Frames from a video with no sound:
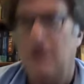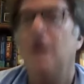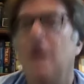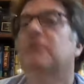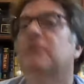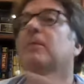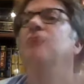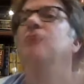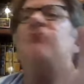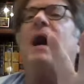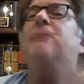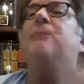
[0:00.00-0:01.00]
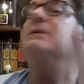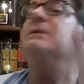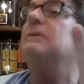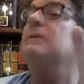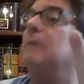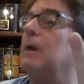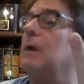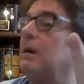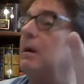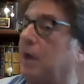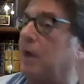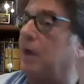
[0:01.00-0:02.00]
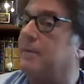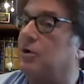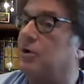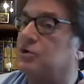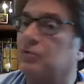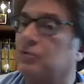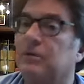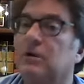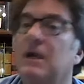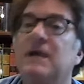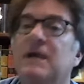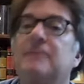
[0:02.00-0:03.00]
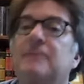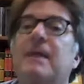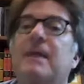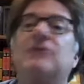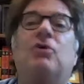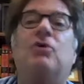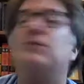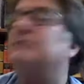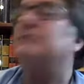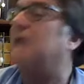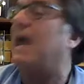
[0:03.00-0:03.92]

The most common primary tumor in men causing